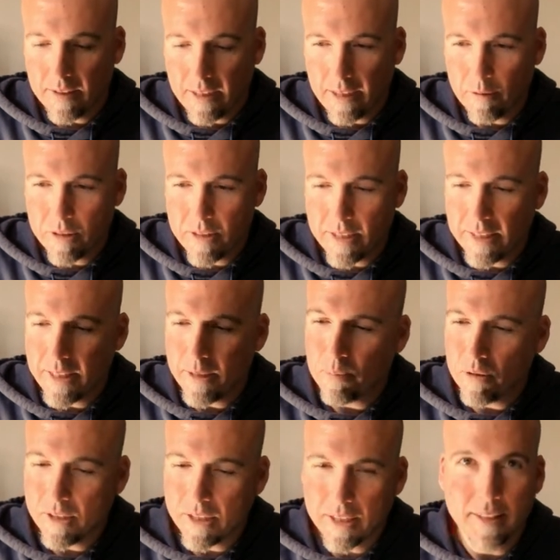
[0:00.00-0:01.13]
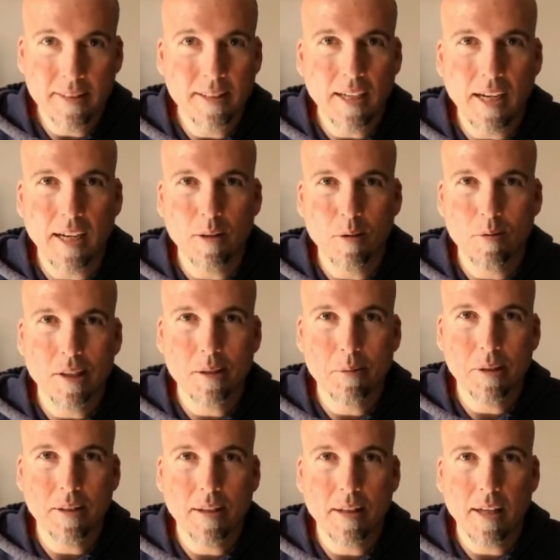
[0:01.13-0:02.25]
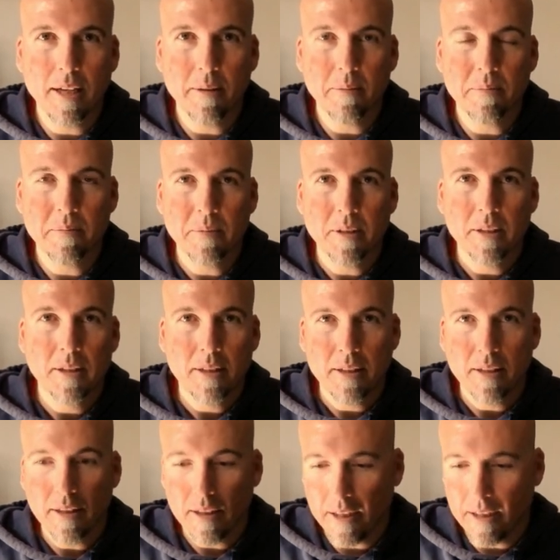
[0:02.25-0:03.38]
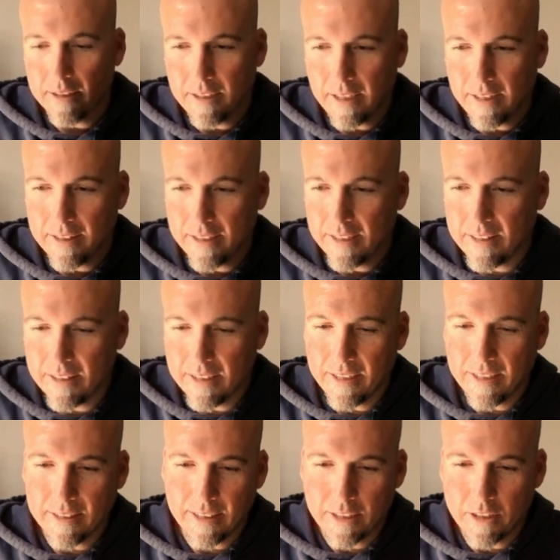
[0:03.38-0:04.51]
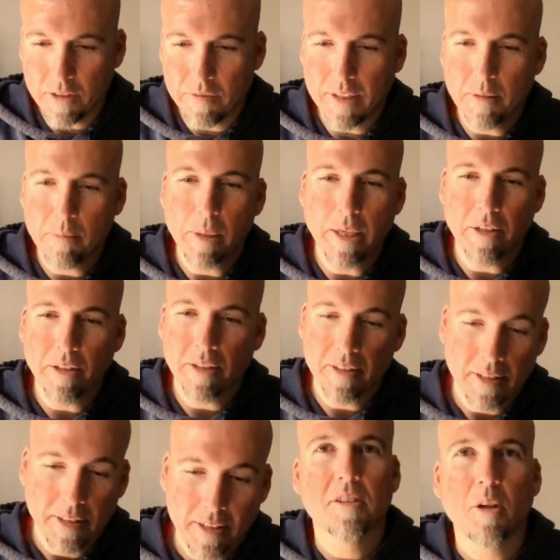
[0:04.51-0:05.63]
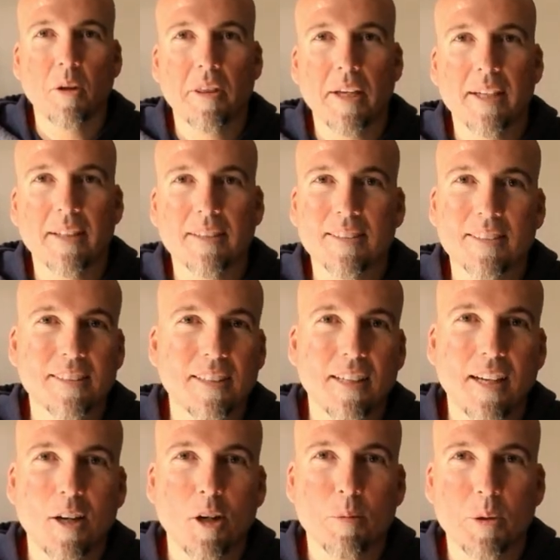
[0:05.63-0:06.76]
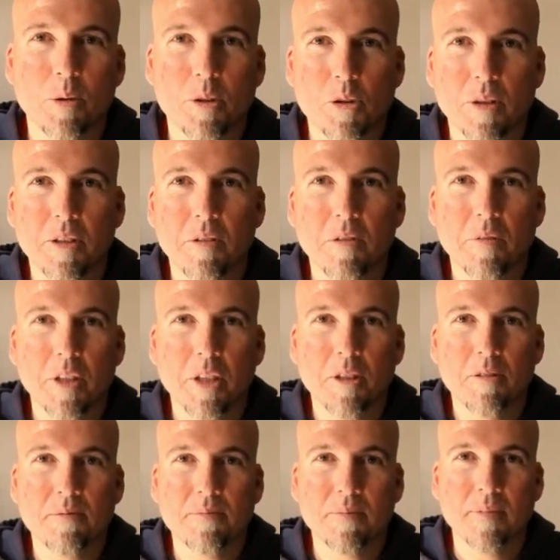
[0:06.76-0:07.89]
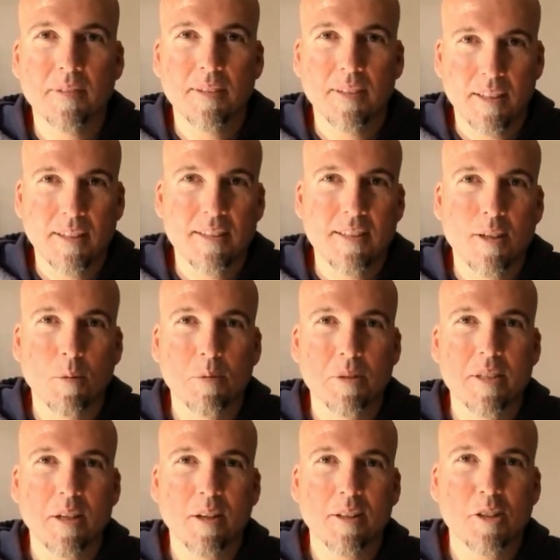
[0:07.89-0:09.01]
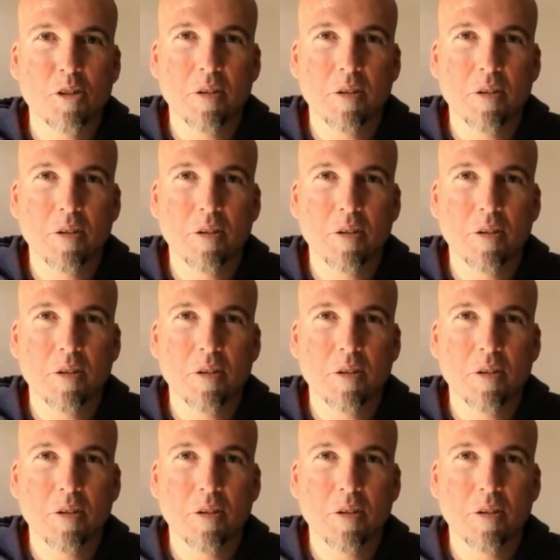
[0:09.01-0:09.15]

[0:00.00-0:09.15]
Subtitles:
I would say keep looking. I don't recommend the Klim. I think that they could have done better. So thanks. I hope you enjoyed the review. Hope to see you on the